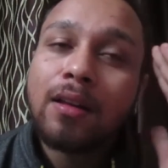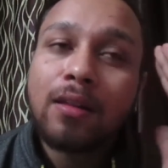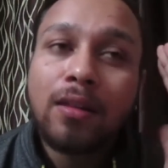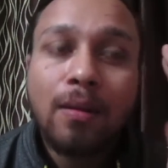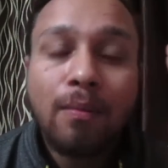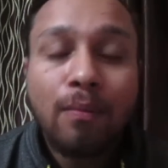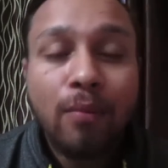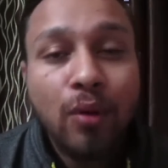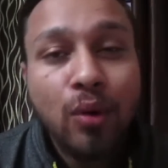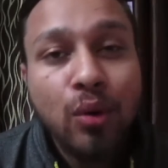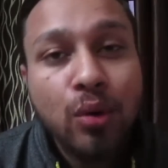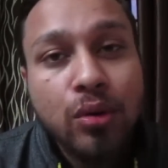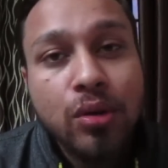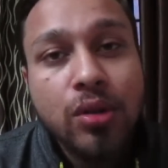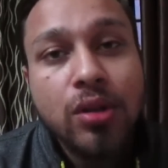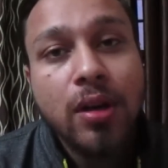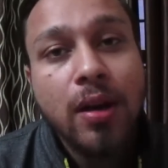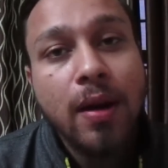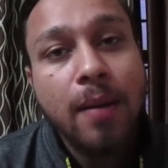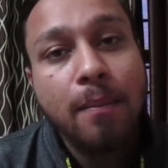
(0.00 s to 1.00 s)
the
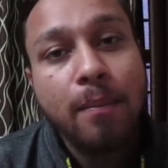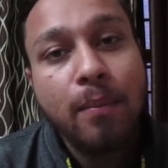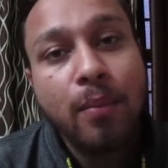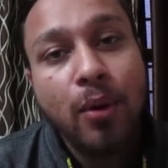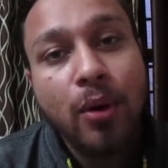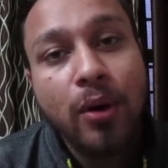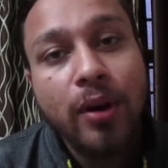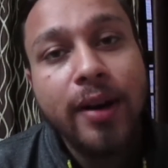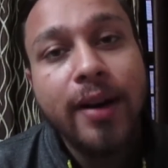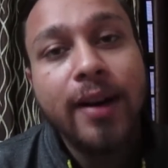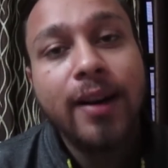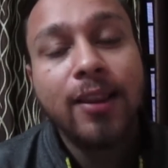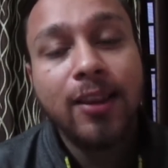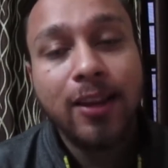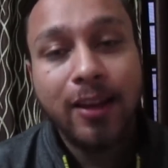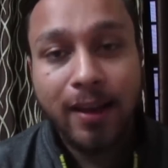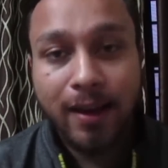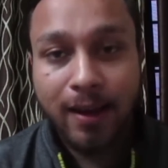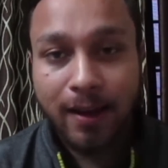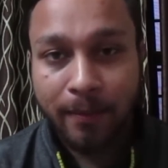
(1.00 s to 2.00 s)
most important
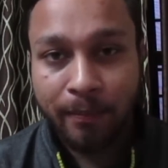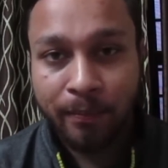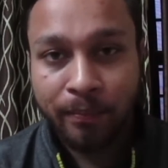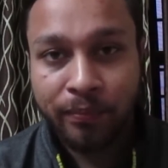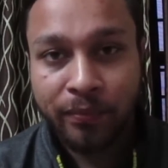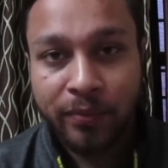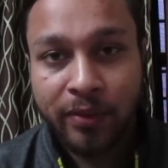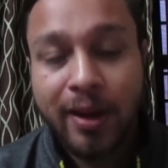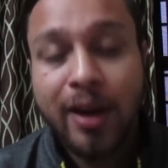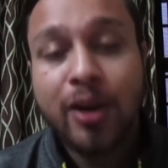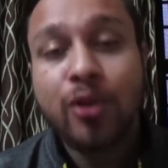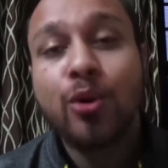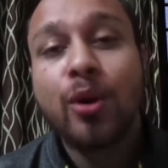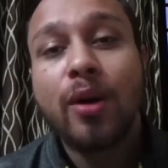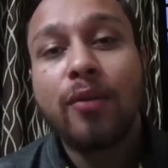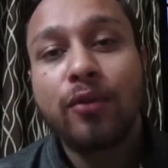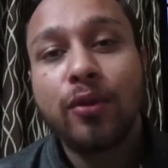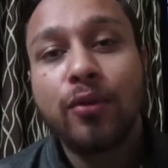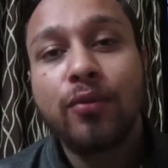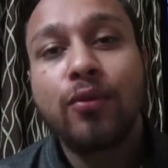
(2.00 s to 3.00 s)
thing that you
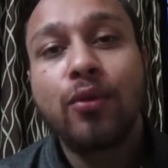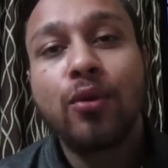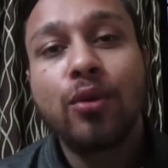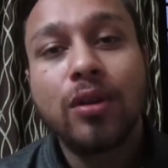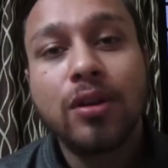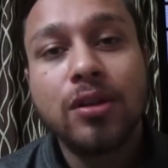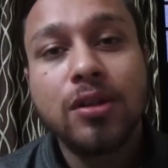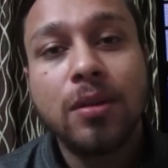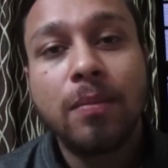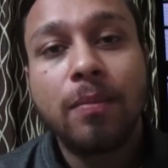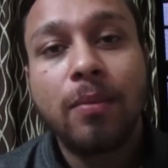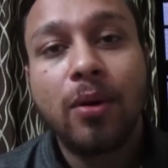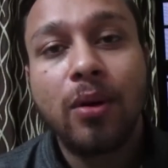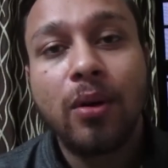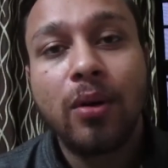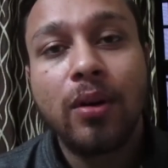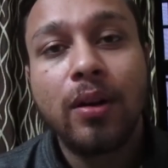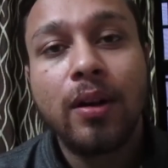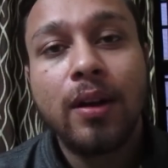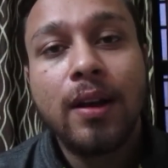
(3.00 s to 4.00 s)
have to focus
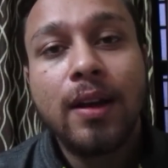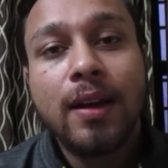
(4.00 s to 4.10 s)
upon